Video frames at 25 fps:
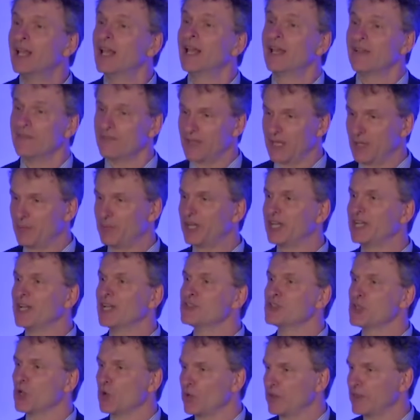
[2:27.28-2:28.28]
If anybody
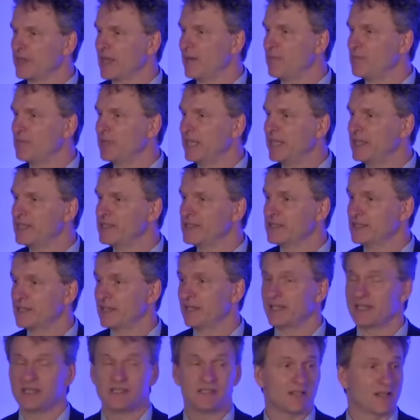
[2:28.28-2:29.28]
doesn't know what that means,
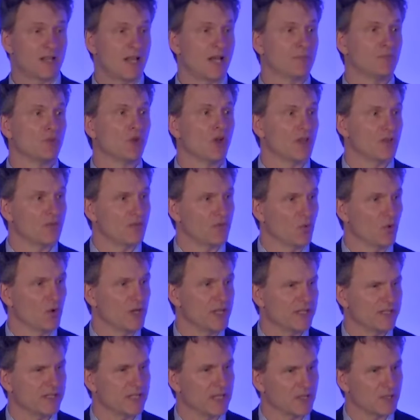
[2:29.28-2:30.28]
he's climbed all the
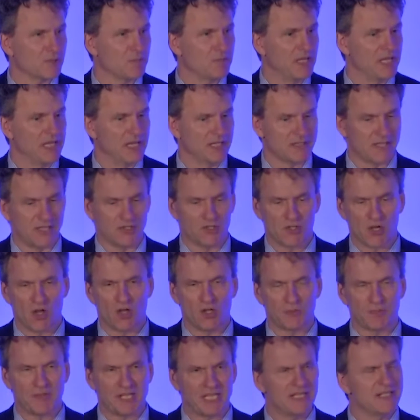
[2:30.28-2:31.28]
46 peaks. He
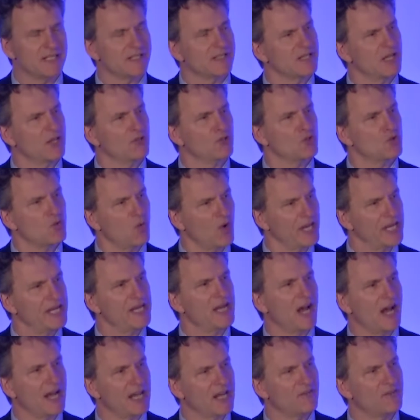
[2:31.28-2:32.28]
told me he's done
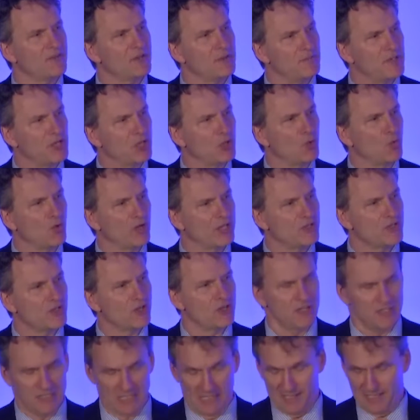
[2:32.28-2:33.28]
29 of them in the
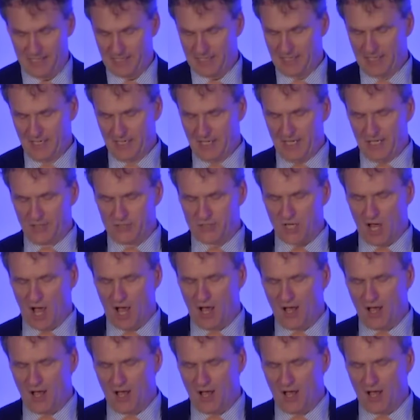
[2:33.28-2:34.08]
winter. So